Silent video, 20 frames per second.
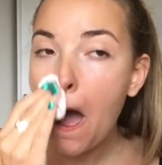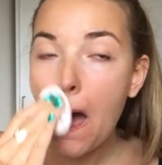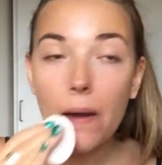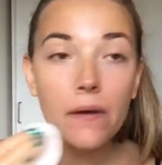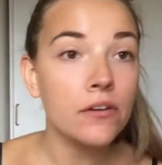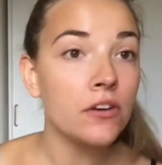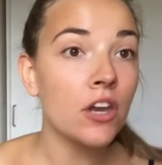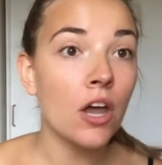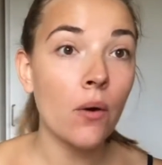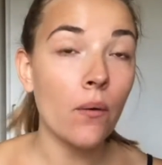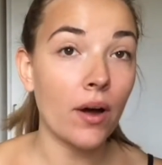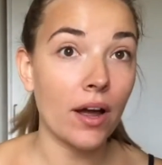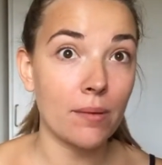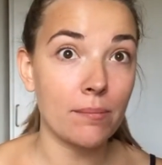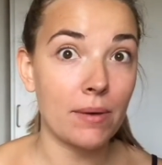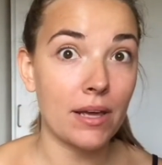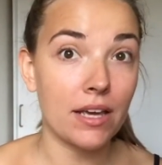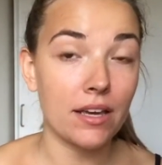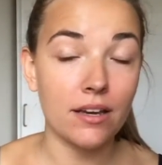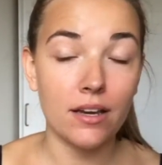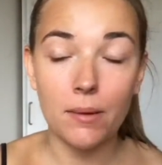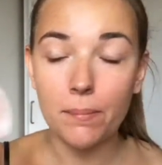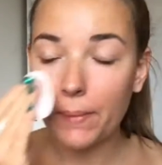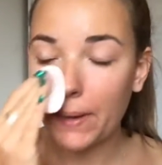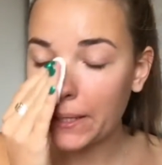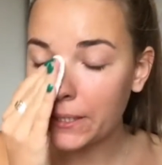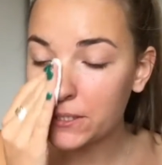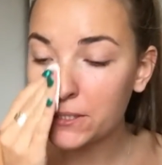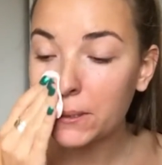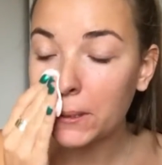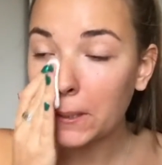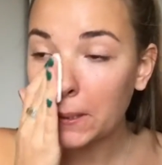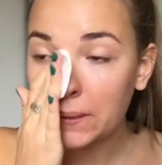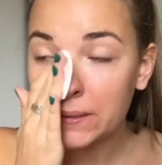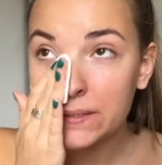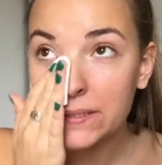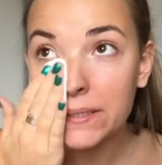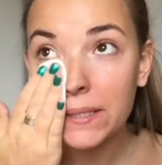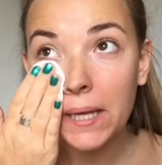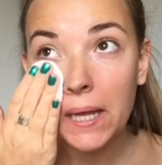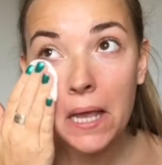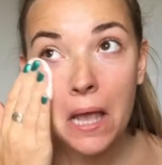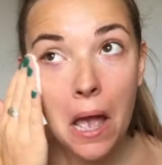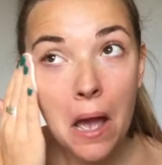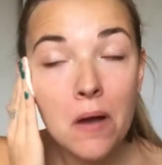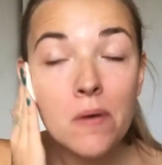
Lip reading: no eye makeup, as you can see.